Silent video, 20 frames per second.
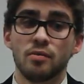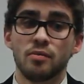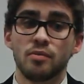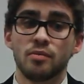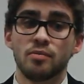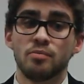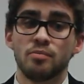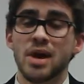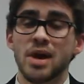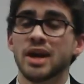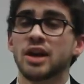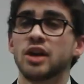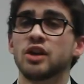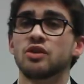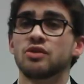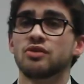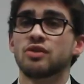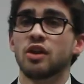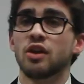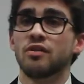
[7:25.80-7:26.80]
making
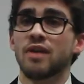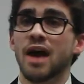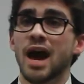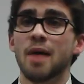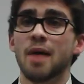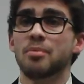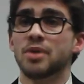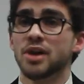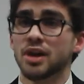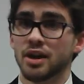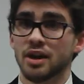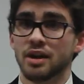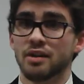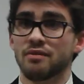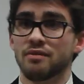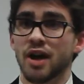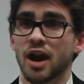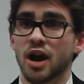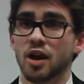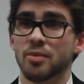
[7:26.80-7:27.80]
yourself happy in an
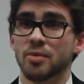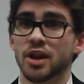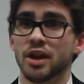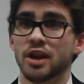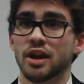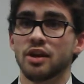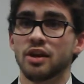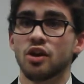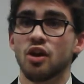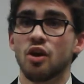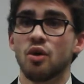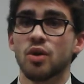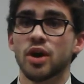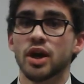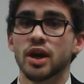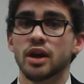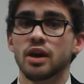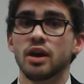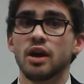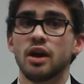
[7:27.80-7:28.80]
environment and
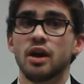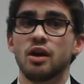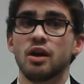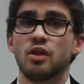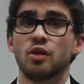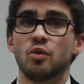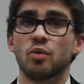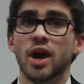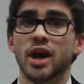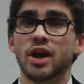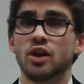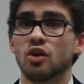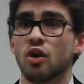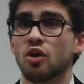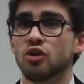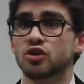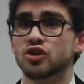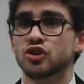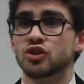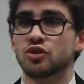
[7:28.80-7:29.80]
knowing the right
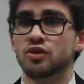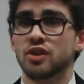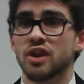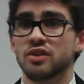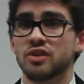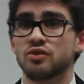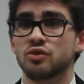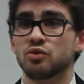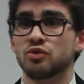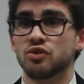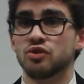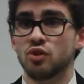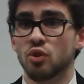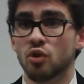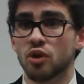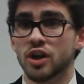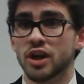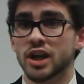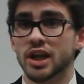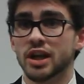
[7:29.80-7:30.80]
culture that suits
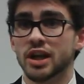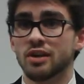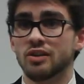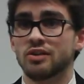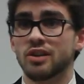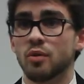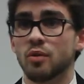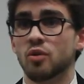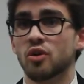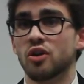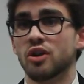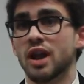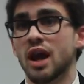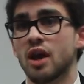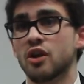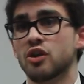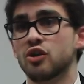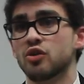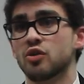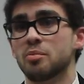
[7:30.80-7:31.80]
your needs that will
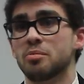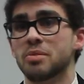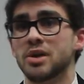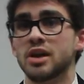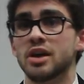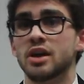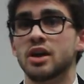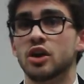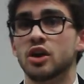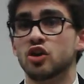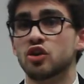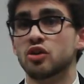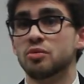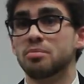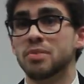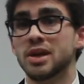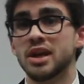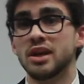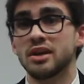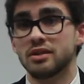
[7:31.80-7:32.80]
allow you to be a
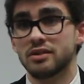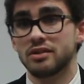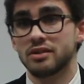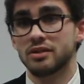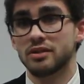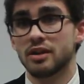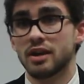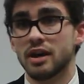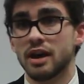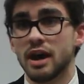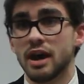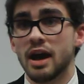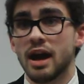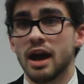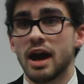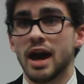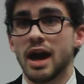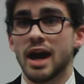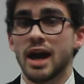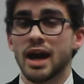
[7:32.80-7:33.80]
good piece.
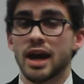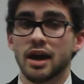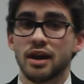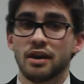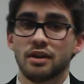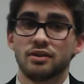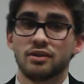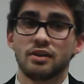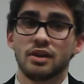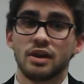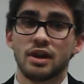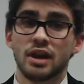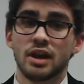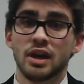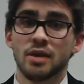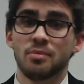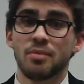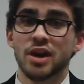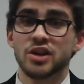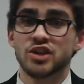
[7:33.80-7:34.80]
And
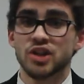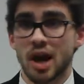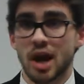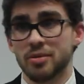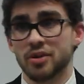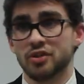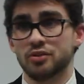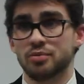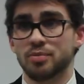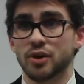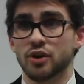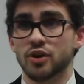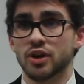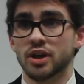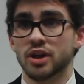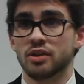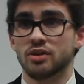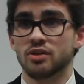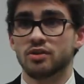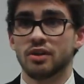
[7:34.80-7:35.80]
in my job
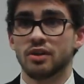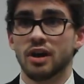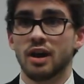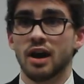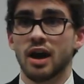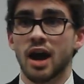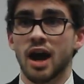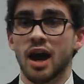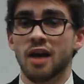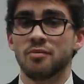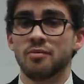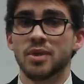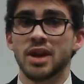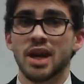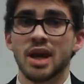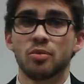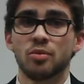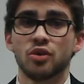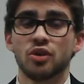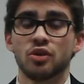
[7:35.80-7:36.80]
experience, I've been
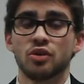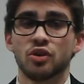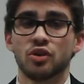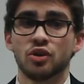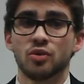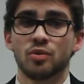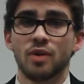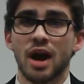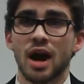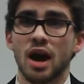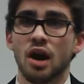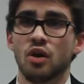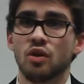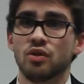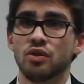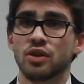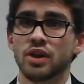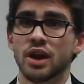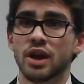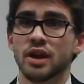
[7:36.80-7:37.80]
able to look
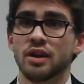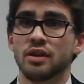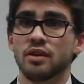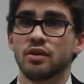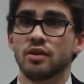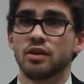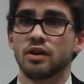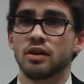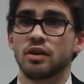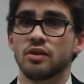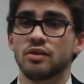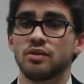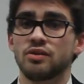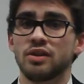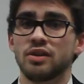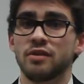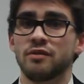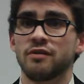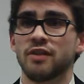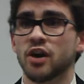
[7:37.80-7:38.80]
around and
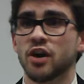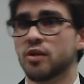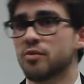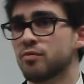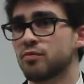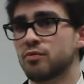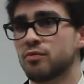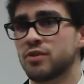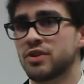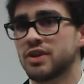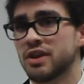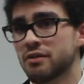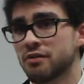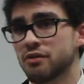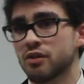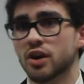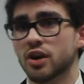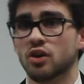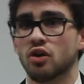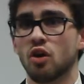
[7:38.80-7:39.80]
see very
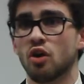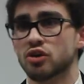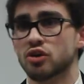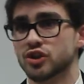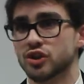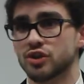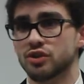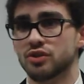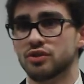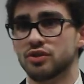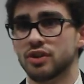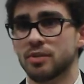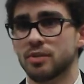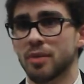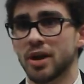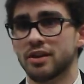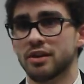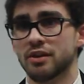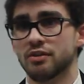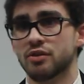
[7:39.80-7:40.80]
different cultures in
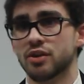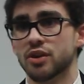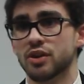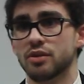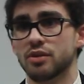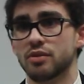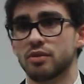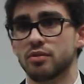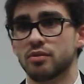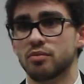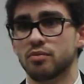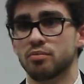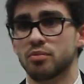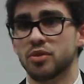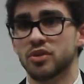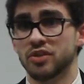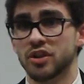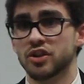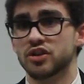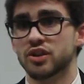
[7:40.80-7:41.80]
my different
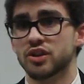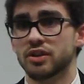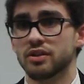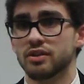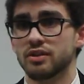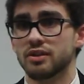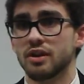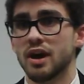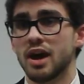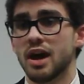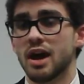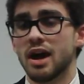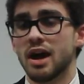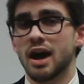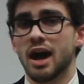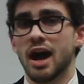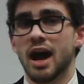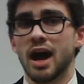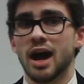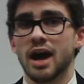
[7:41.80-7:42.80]
positions.
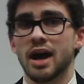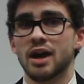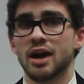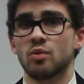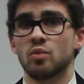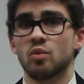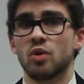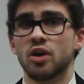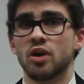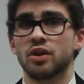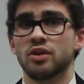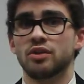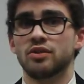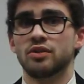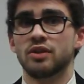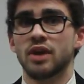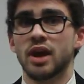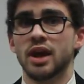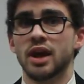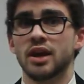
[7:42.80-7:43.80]
I
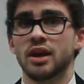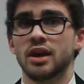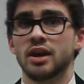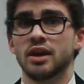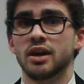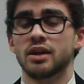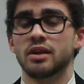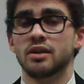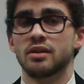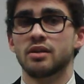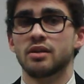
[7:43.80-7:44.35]
was a